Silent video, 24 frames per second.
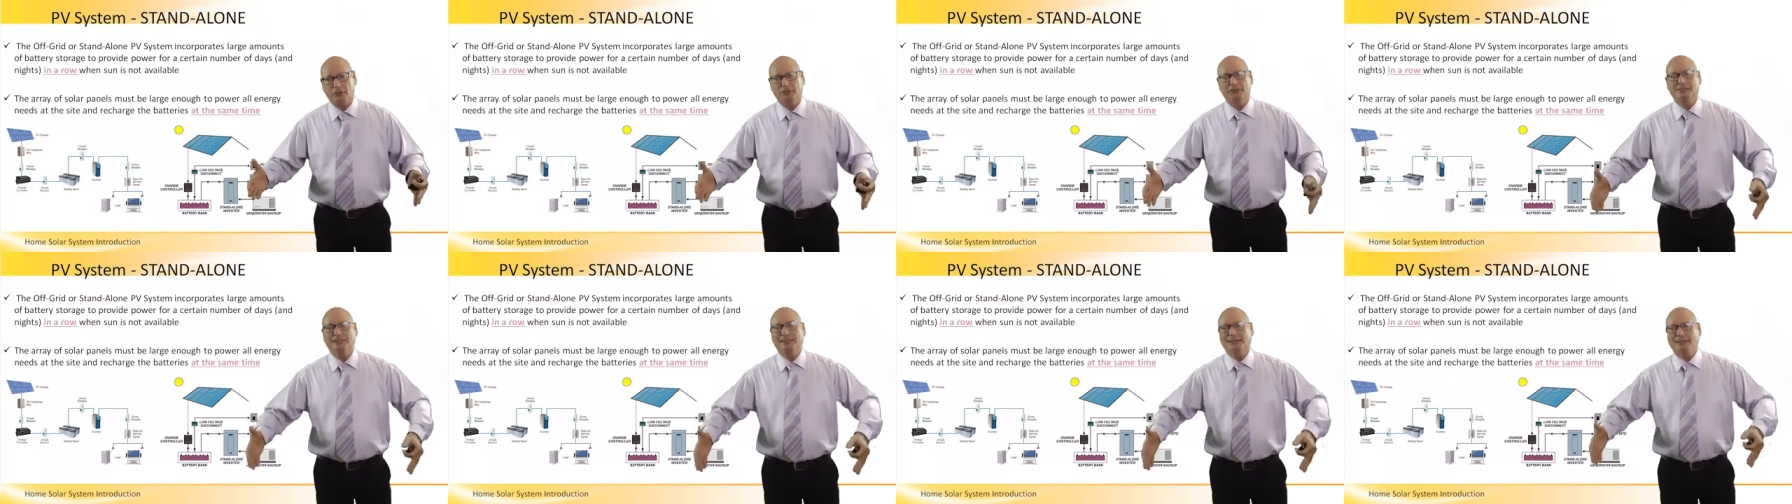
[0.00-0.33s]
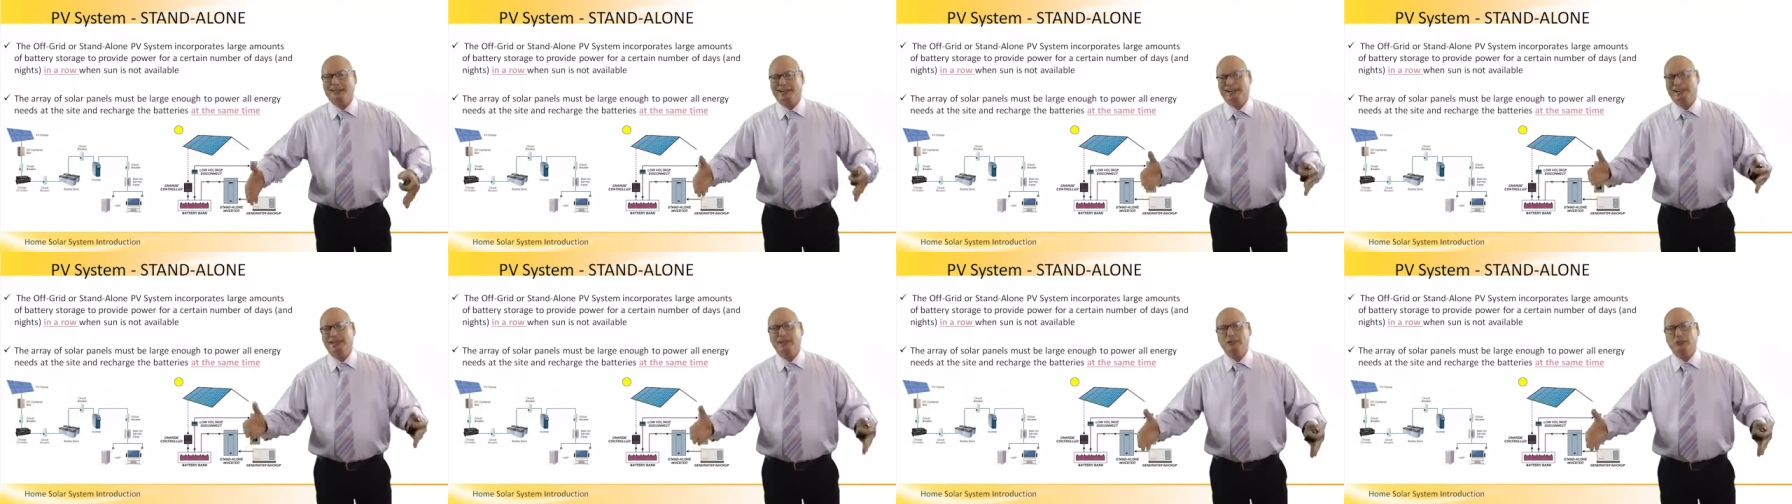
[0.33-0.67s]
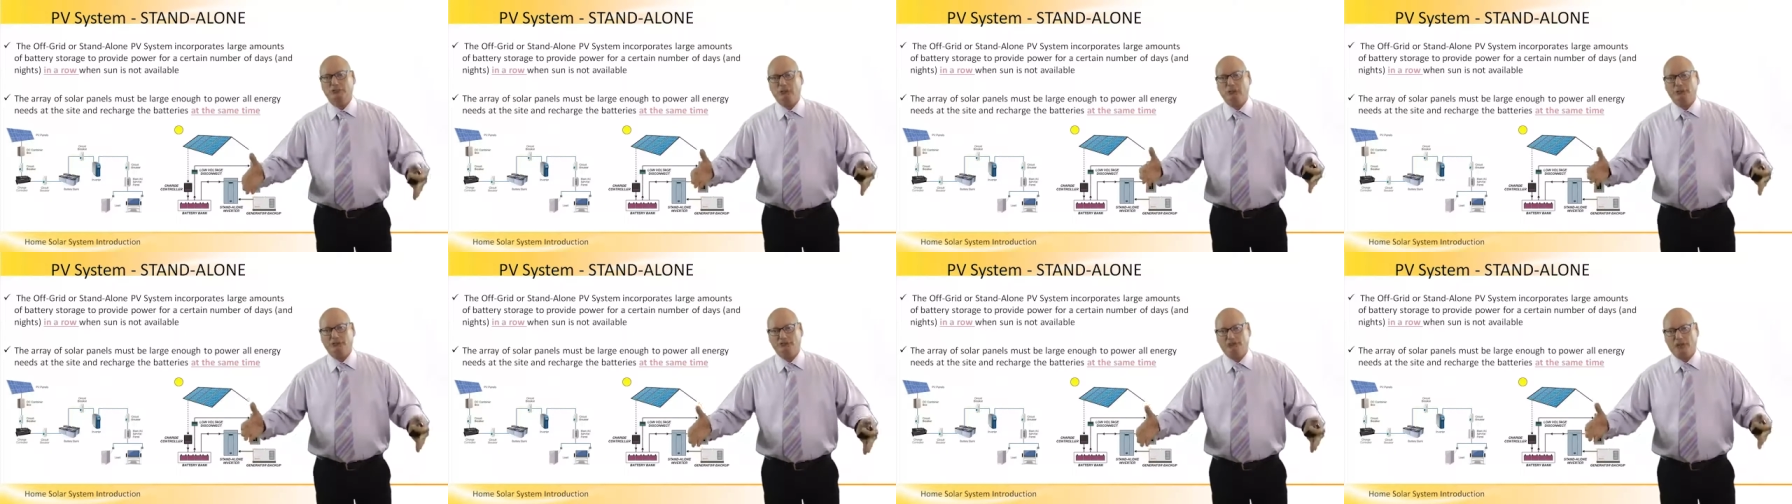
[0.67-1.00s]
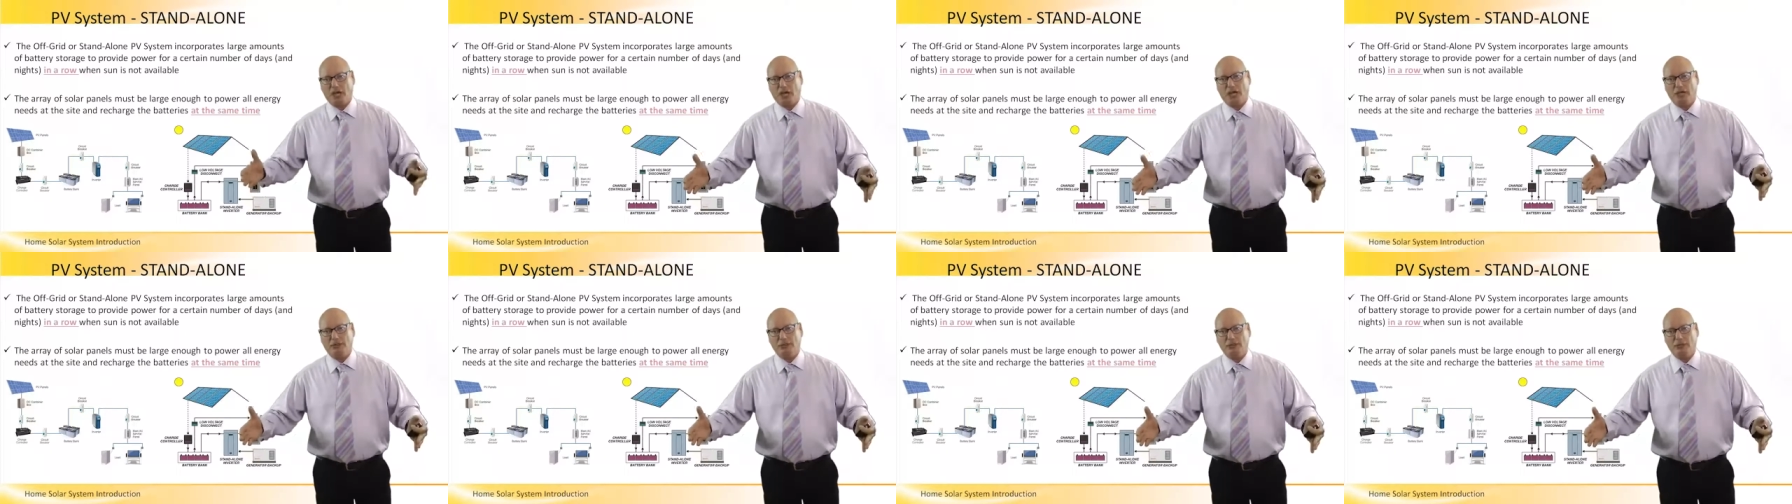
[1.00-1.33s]
the length of
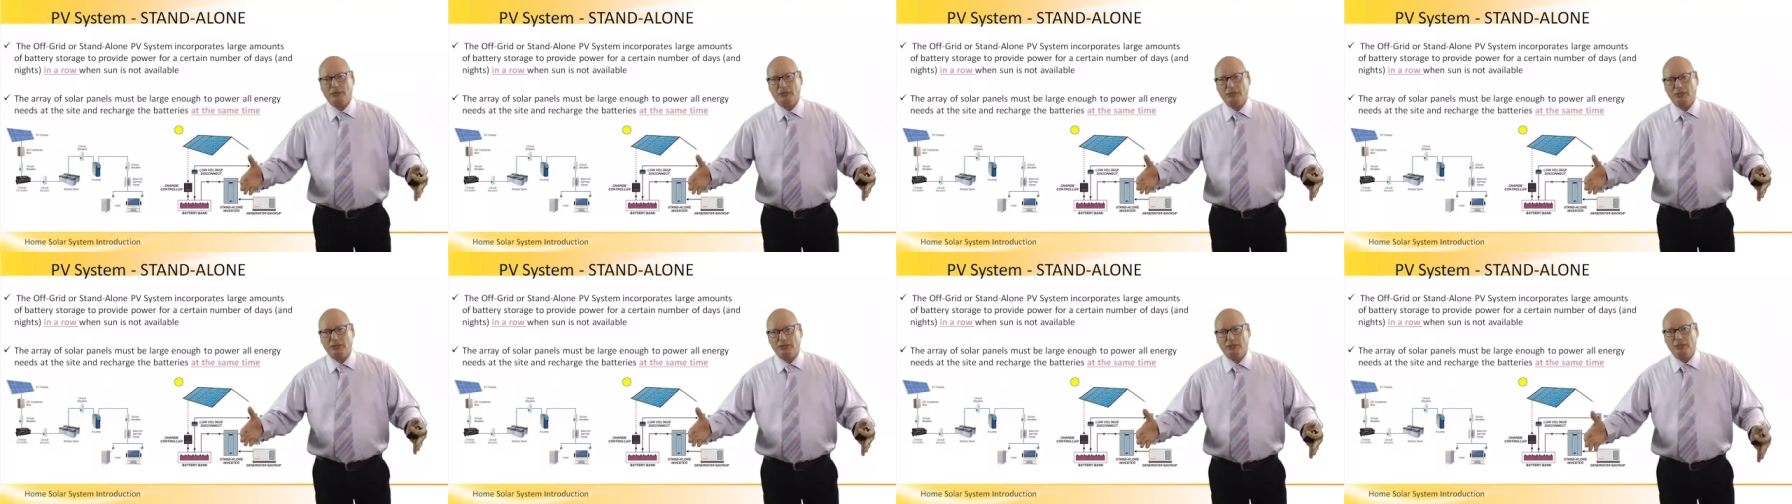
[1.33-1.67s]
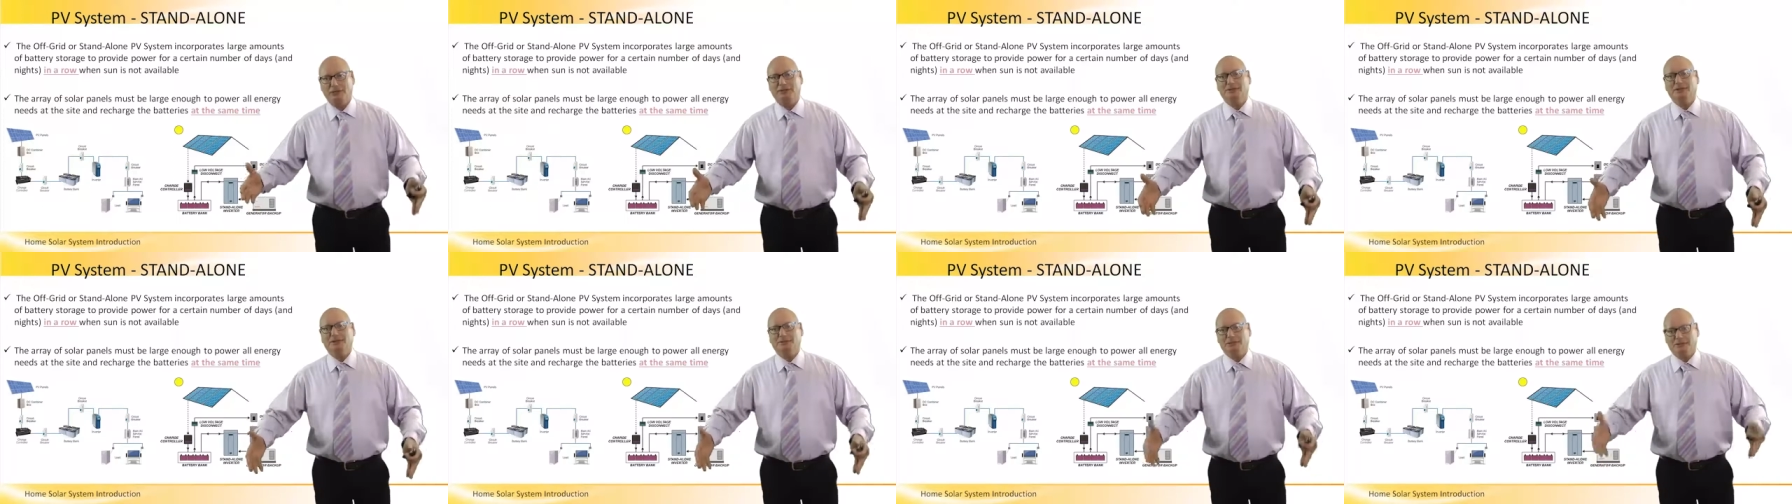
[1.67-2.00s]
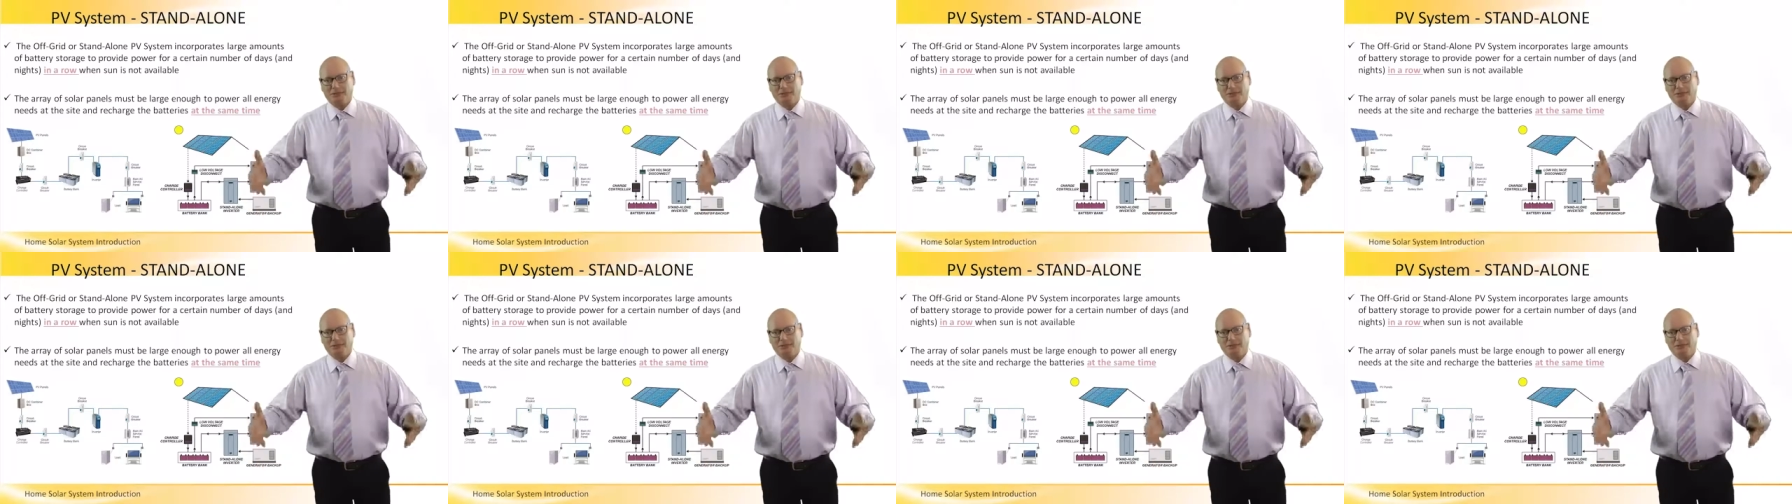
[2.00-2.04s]
time, that